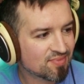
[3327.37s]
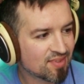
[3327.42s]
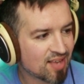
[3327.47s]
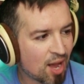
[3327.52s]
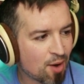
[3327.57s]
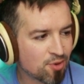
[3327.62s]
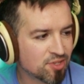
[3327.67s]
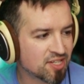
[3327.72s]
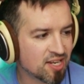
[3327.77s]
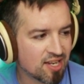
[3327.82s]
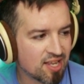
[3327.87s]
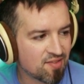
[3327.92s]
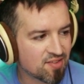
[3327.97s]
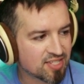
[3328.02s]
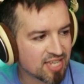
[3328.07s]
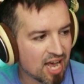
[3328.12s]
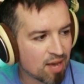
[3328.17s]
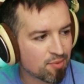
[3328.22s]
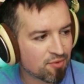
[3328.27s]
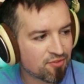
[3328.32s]
I was gonna leave
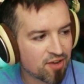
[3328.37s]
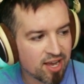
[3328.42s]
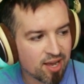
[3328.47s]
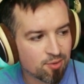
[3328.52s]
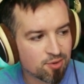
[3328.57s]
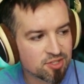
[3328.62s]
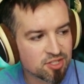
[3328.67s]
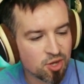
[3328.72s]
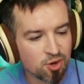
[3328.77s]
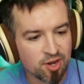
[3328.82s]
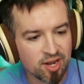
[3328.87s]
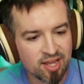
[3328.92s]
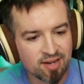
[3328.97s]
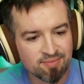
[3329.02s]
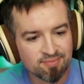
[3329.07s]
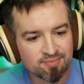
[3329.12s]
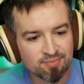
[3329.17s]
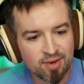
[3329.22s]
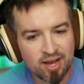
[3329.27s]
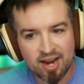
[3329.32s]
this out, but fuck it, we'll just throw it
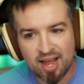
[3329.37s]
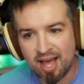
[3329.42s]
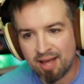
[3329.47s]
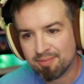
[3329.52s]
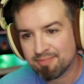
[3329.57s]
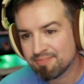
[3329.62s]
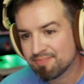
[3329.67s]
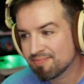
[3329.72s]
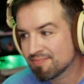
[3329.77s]
in. Why not?